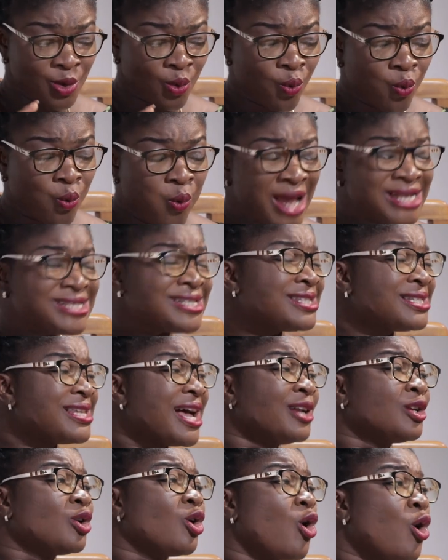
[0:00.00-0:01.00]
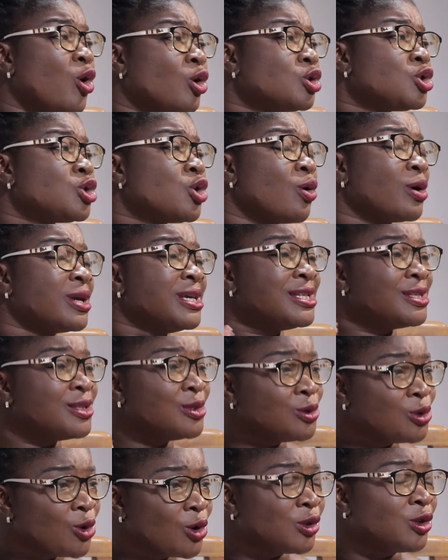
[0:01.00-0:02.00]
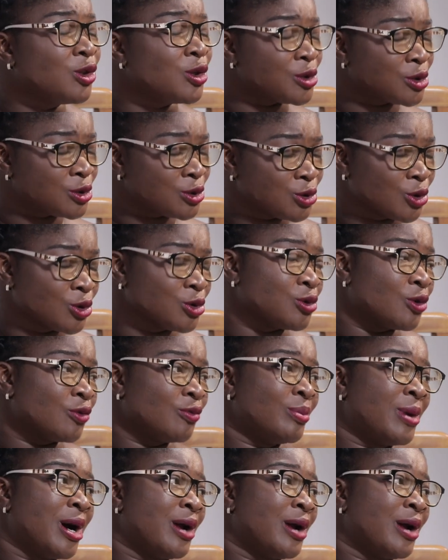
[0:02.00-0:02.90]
Western culture is not the source of